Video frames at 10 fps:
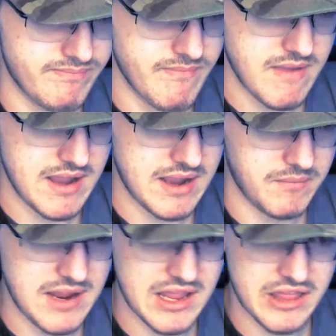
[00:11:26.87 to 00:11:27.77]
and
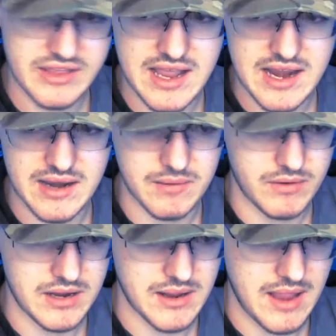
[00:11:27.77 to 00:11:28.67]
we decided, and
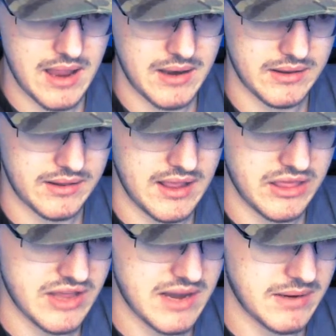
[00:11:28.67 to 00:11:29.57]
we're not, and he
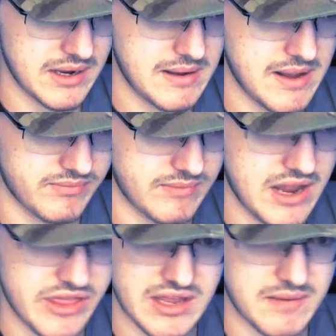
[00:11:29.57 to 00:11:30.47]
decided to make an announcement.
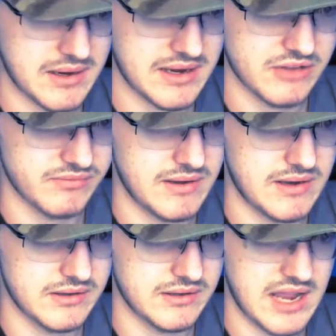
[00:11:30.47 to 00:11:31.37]
I decided to make an
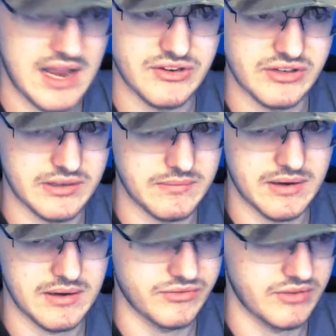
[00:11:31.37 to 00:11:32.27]
announcement. I actually didn't make
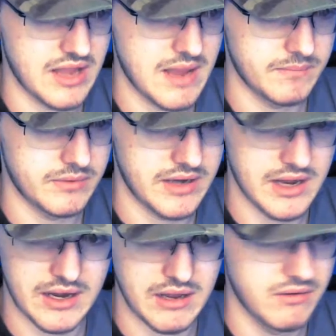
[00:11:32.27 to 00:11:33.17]
an announcement yet, but hey,
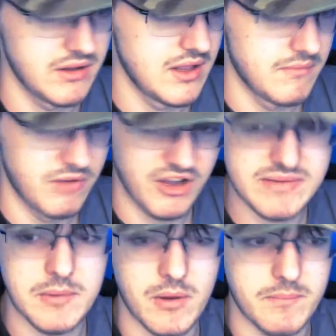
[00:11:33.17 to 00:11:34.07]
you know, most
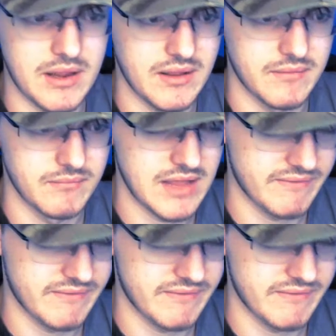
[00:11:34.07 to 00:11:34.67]
people be it. Like